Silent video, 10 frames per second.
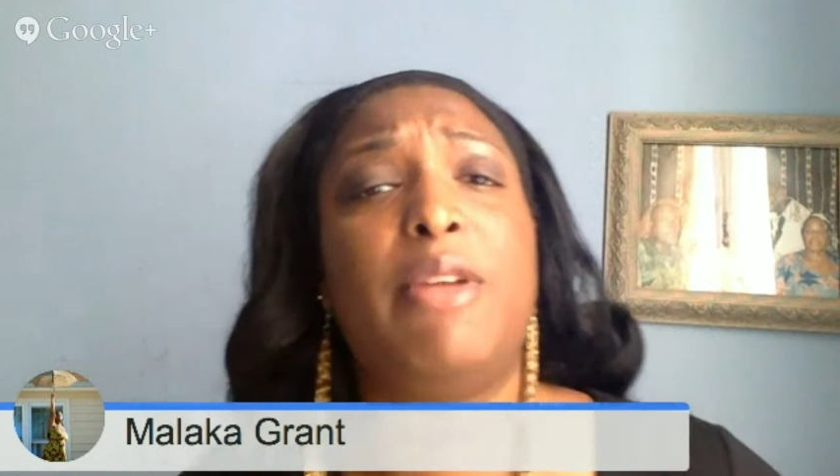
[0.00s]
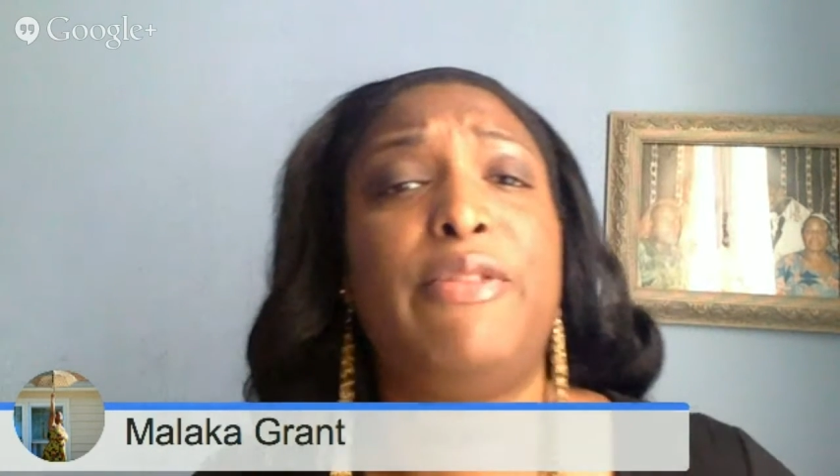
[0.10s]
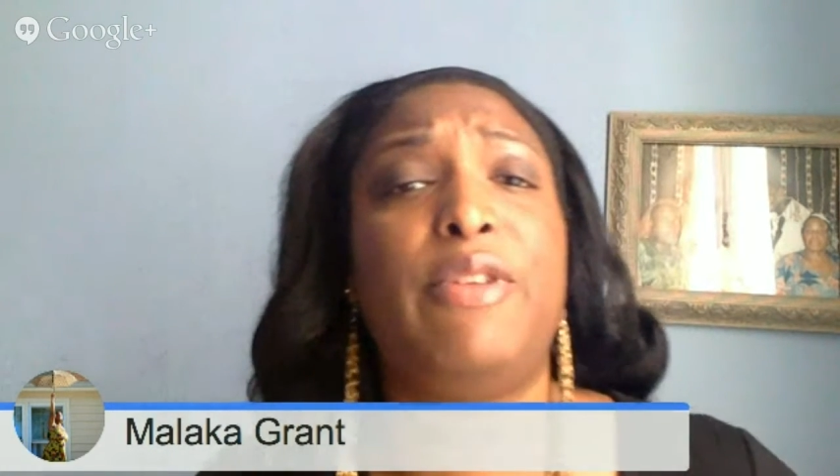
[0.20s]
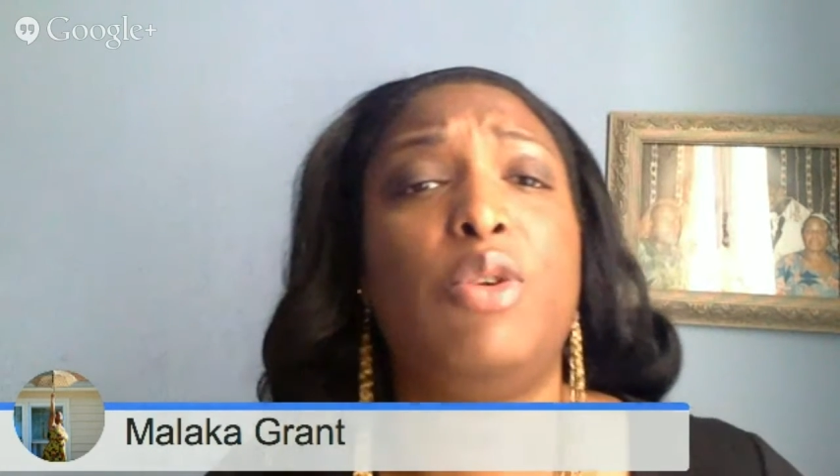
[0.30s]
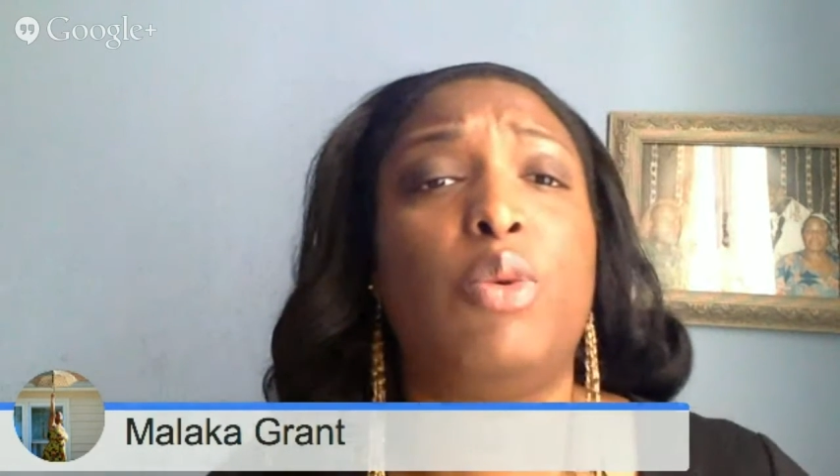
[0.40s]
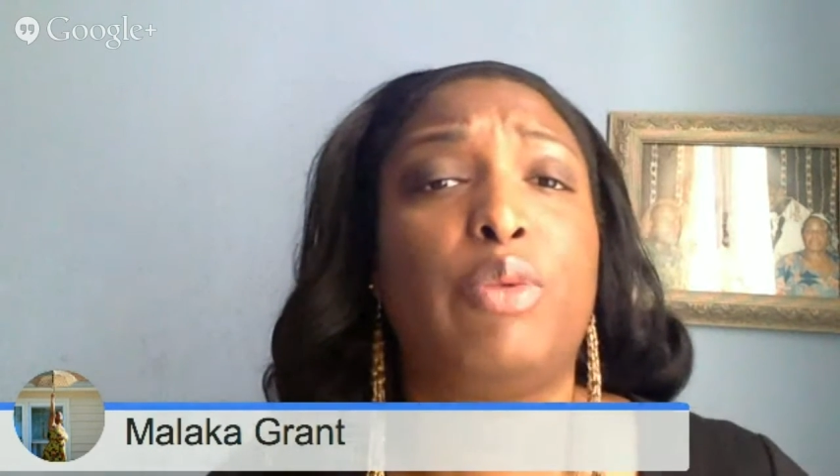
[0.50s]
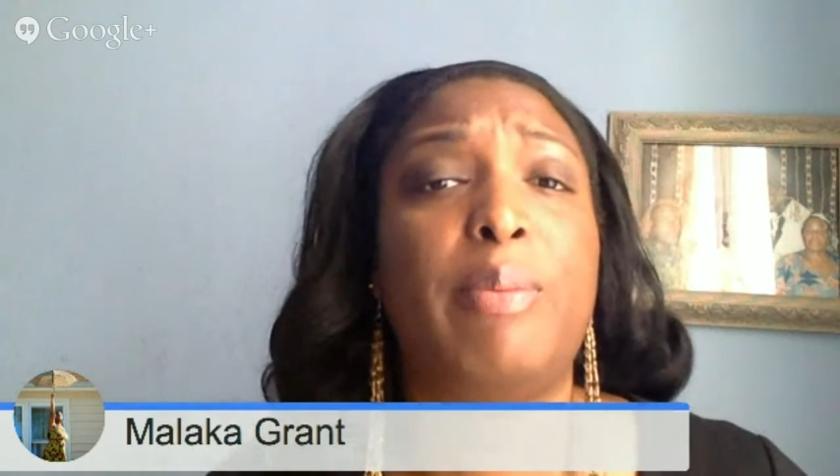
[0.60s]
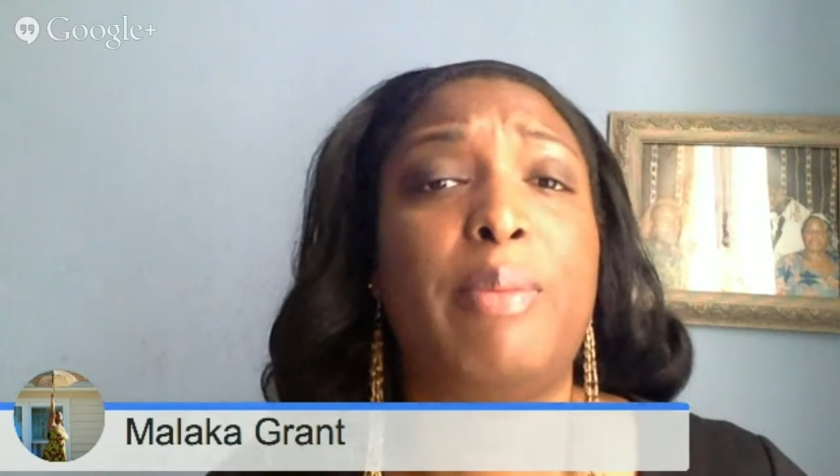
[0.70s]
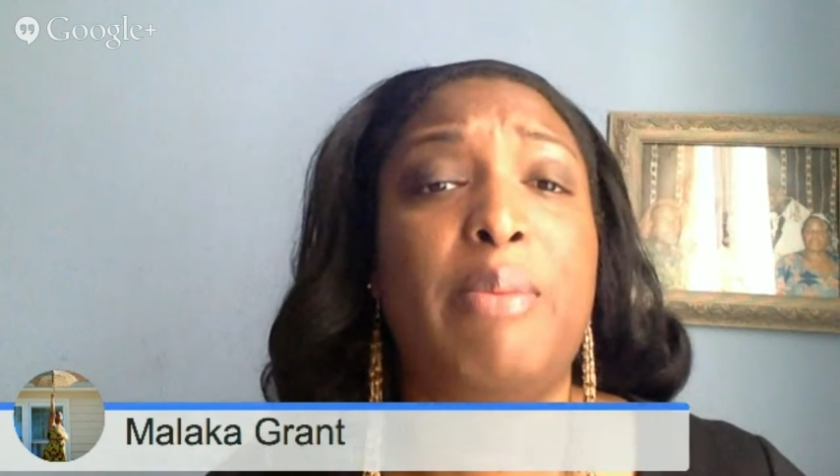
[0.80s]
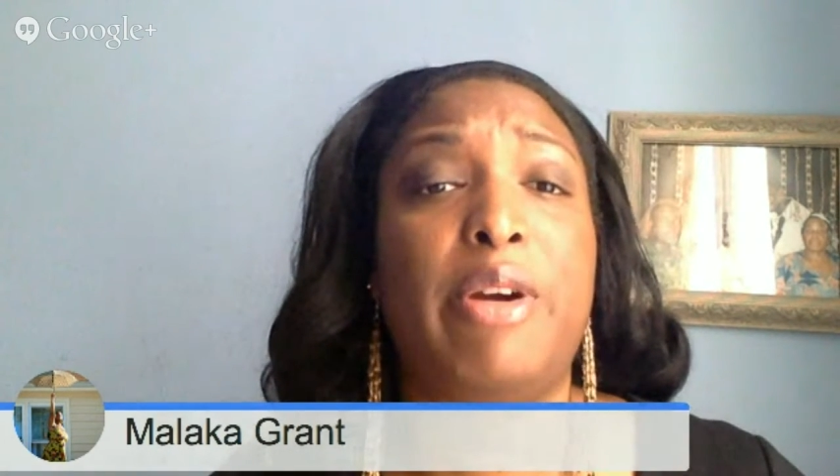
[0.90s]
if you
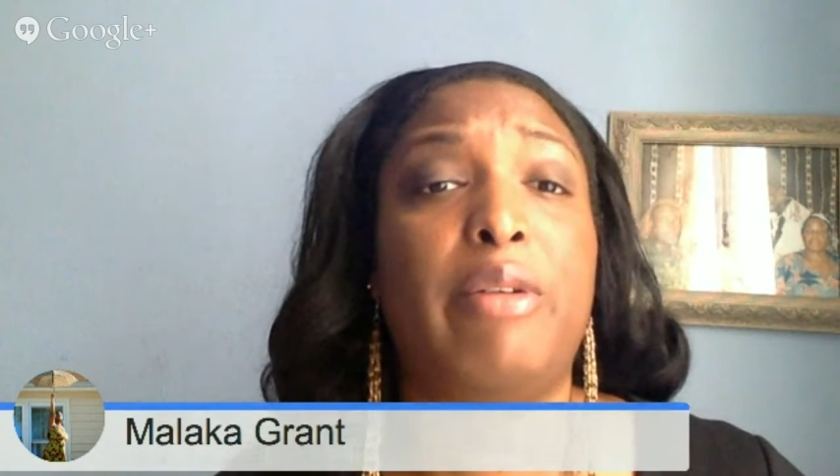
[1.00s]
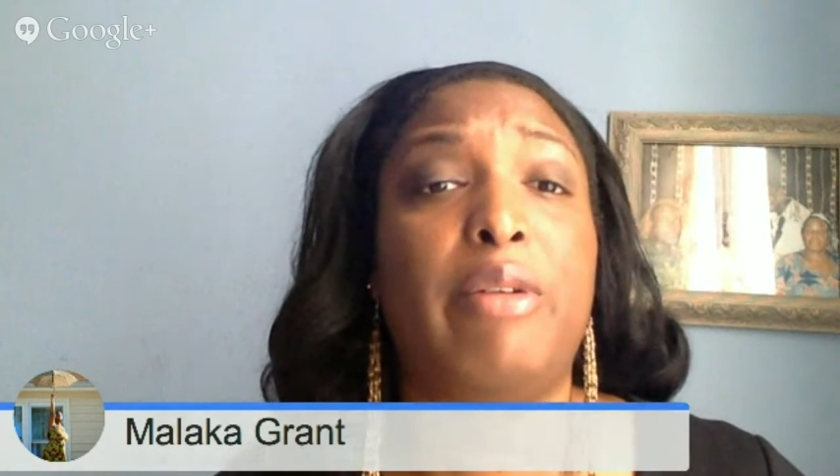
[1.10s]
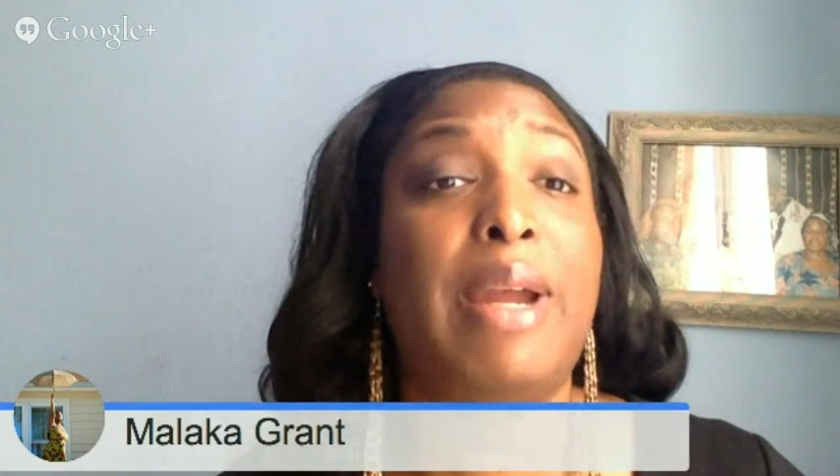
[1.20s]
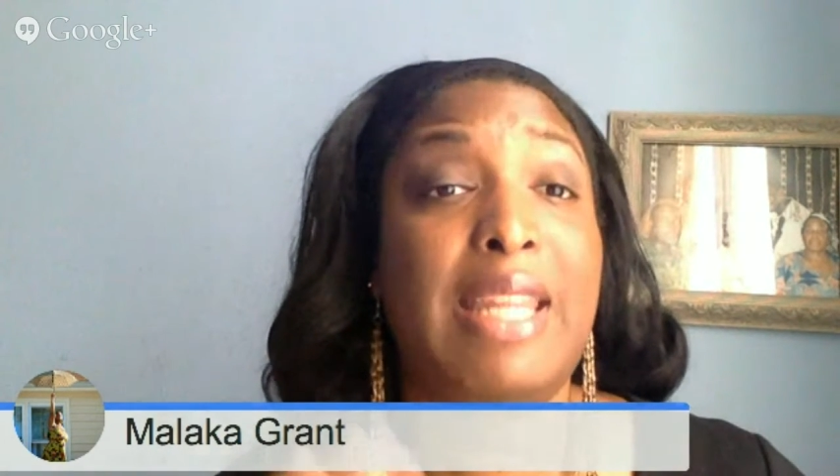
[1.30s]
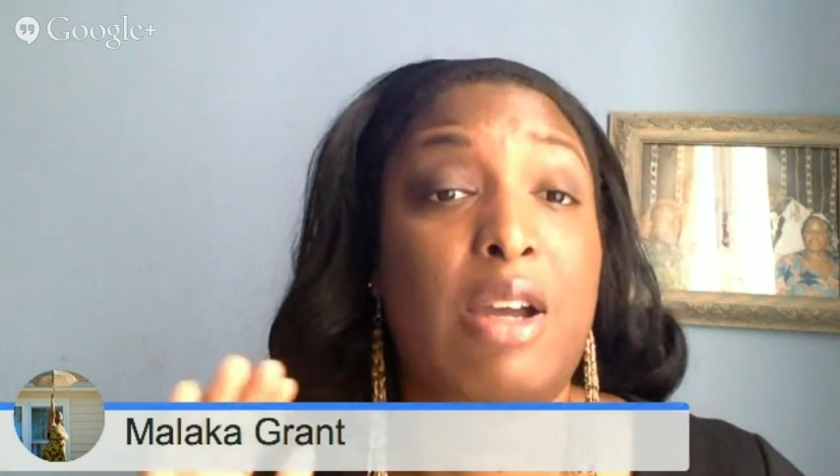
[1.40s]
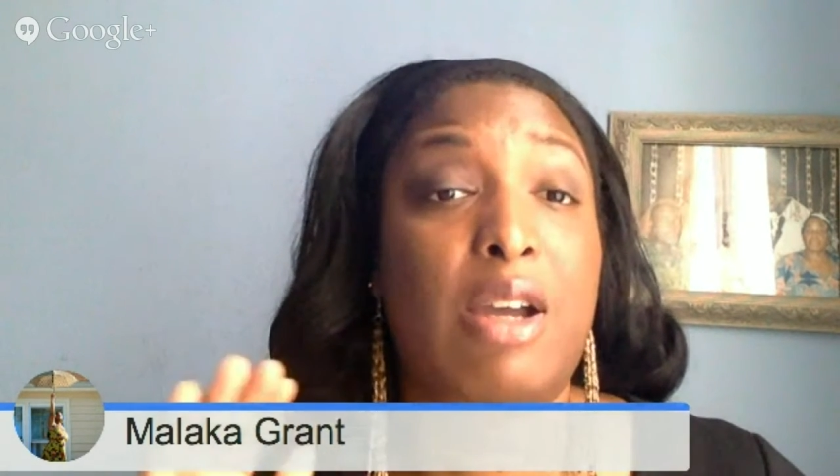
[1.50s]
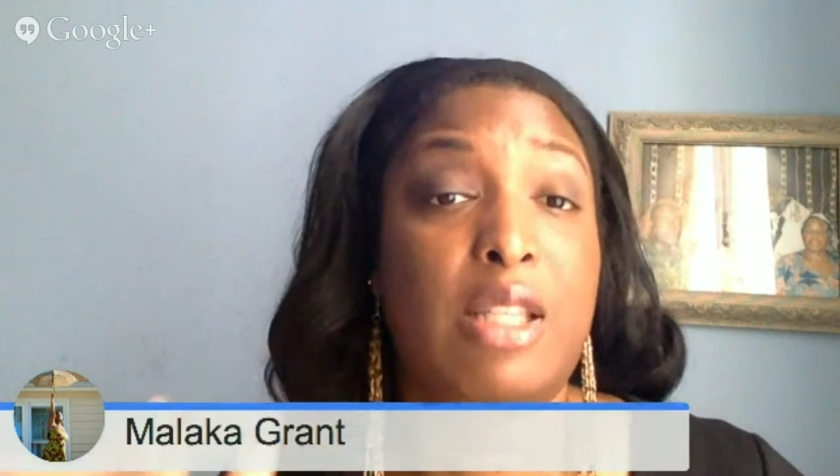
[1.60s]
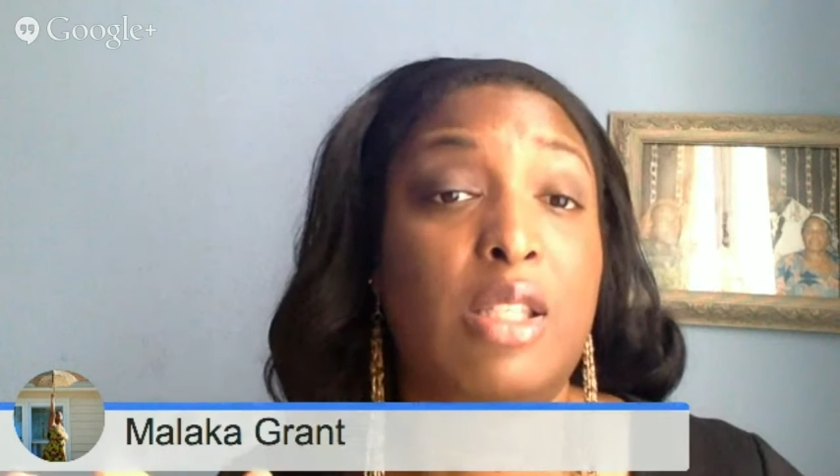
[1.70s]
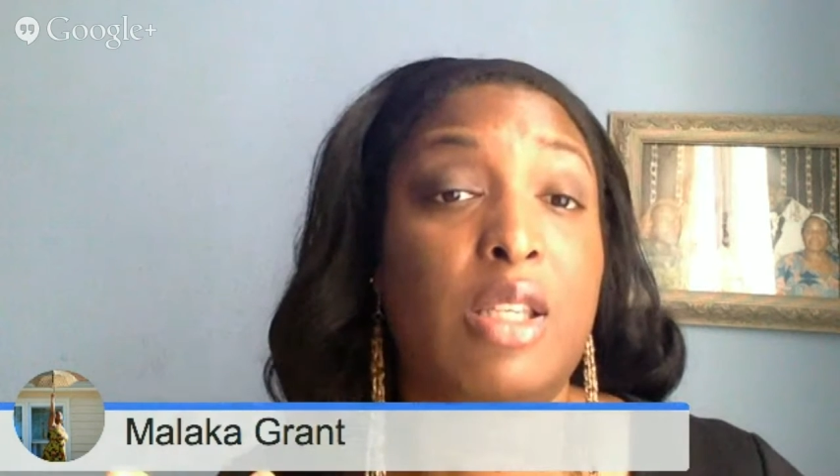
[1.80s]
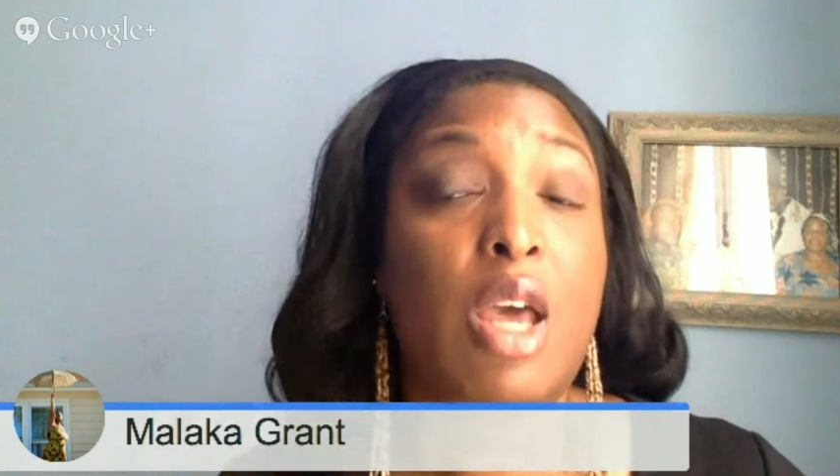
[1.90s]
remember, right now
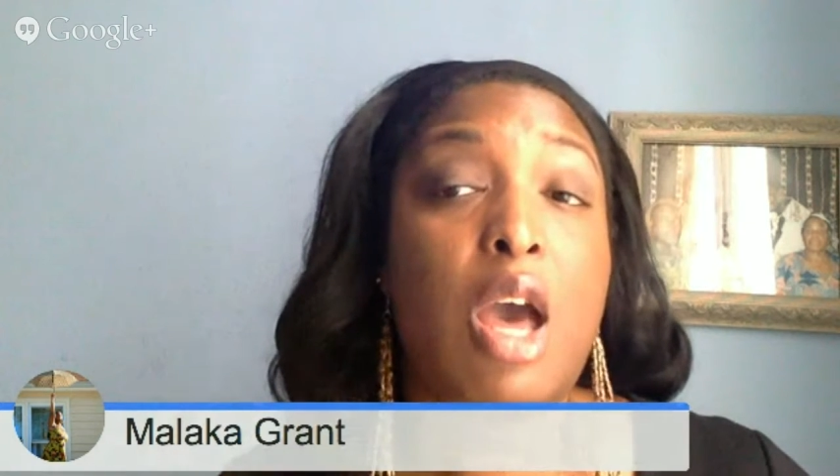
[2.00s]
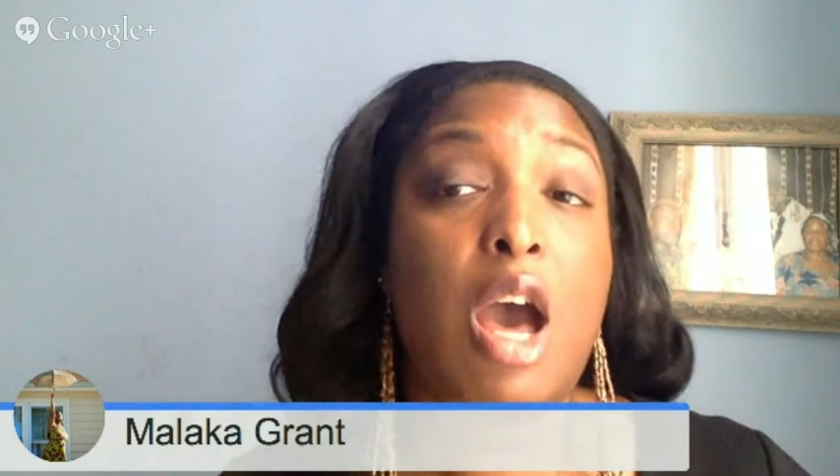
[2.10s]
it's